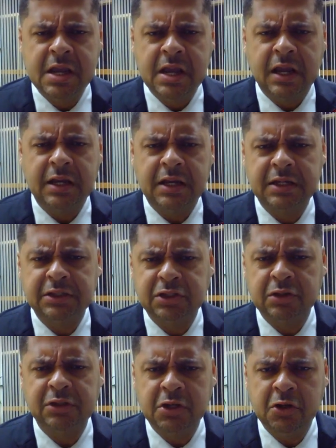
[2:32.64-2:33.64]
uh,
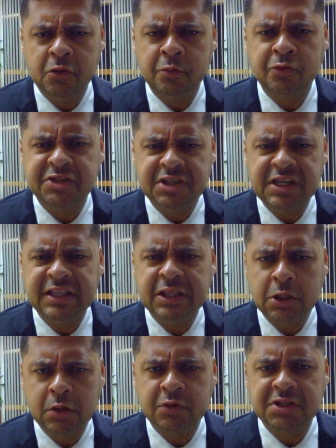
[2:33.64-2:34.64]
certainly numeracy and
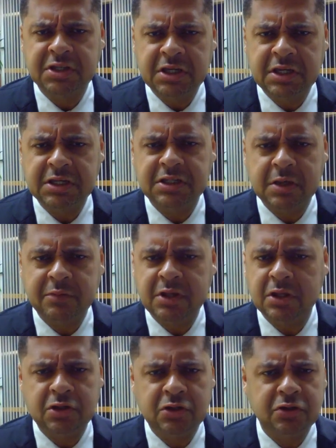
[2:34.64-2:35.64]
literacy is
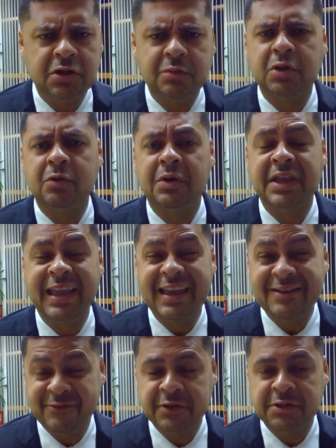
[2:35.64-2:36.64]
something that you should be doing
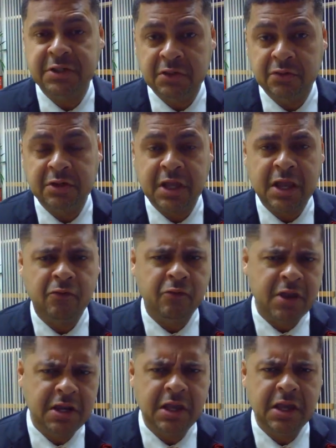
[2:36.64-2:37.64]
every single day,
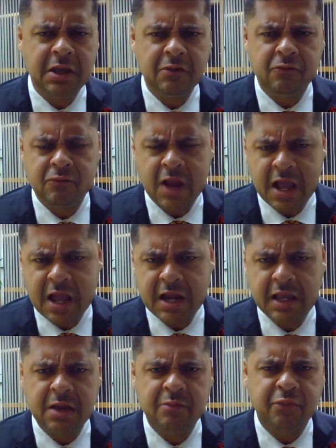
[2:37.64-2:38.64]
reading and
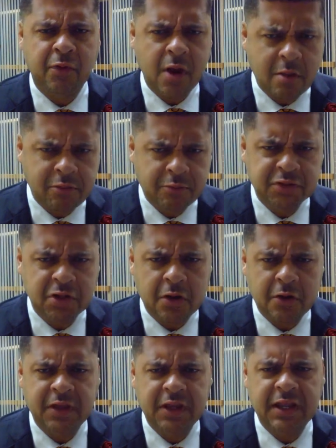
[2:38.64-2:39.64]
writing and problem
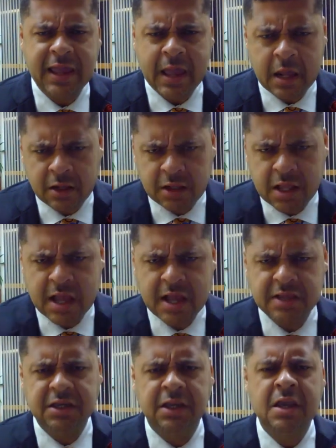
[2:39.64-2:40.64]
solving and
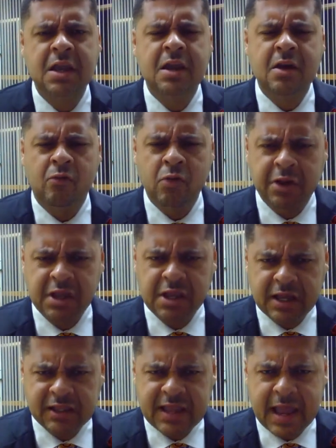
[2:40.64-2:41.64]
analyzing working
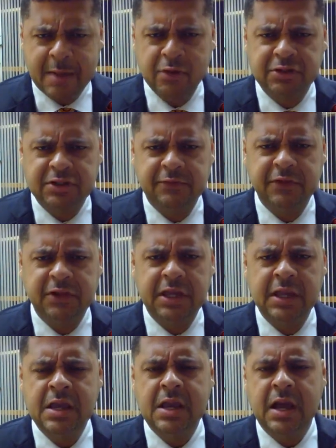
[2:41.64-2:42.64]

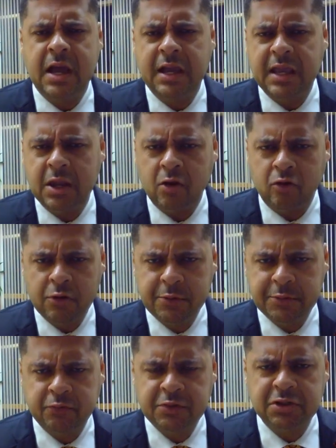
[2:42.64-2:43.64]
collaboratively uh, in
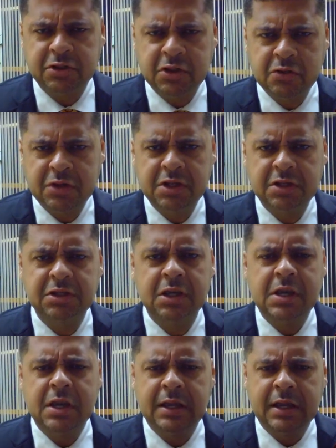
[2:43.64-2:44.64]
groups with students.
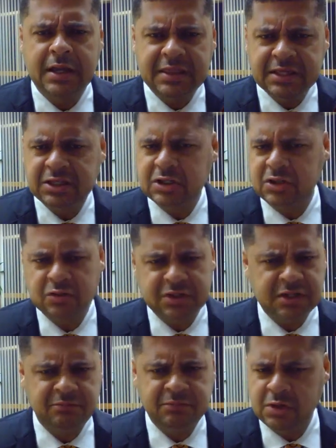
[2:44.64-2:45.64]
Uh, this is your,
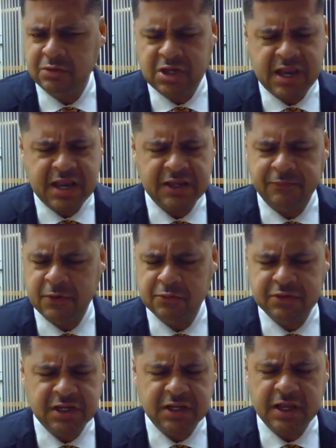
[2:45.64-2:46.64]
your chance,
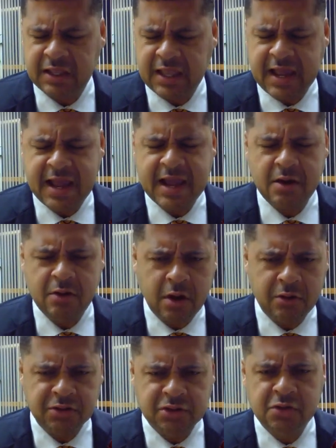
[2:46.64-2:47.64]
folks, to allow
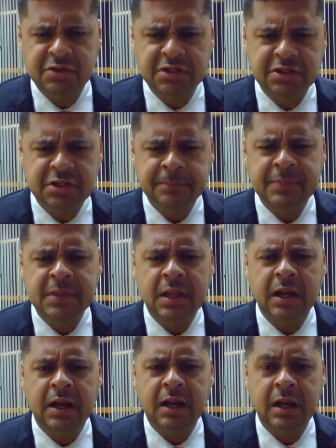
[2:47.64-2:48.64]
our students
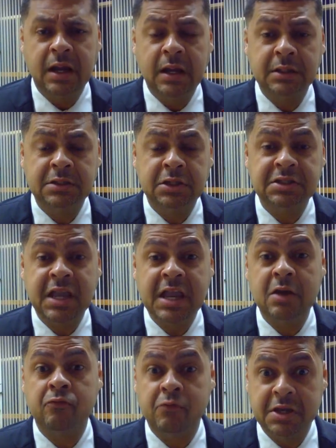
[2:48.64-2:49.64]
uh, to
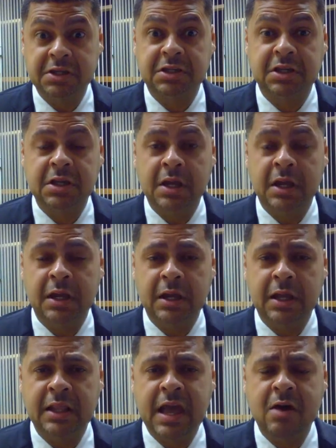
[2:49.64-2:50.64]
take risk, uh,
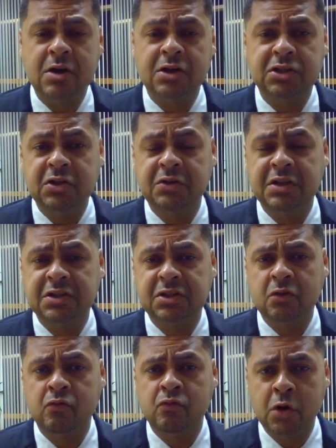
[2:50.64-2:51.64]
allow our students
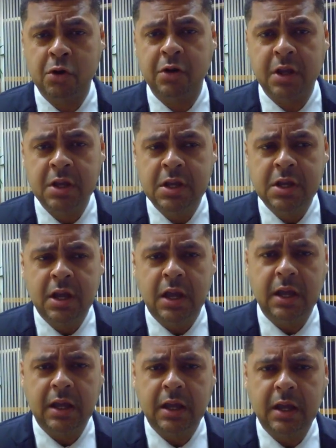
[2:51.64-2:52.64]
to work
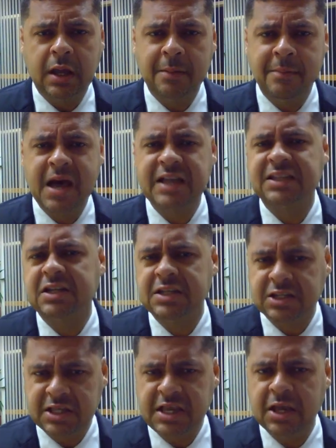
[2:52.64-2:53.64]
uh,
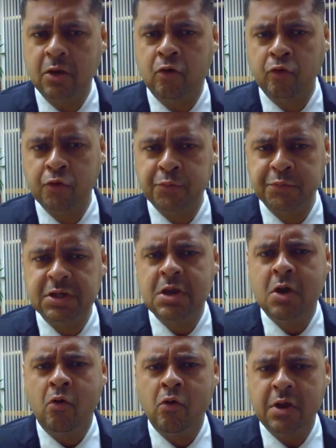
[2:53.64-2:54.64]
homogeneously in groups
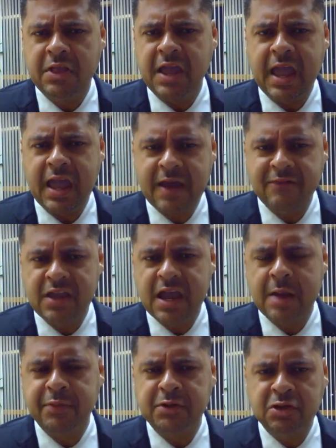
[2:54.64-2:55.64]
where they have the
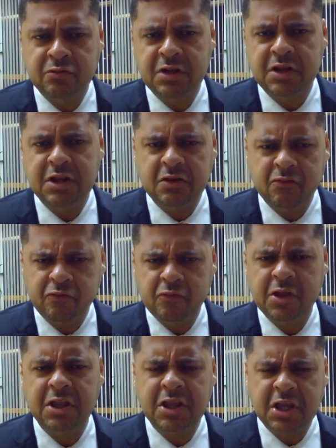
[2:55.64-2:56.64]
opportunity to
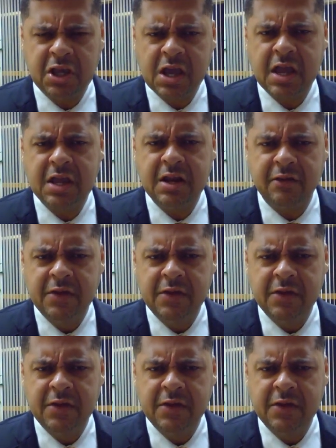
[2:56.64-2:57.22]
really kind of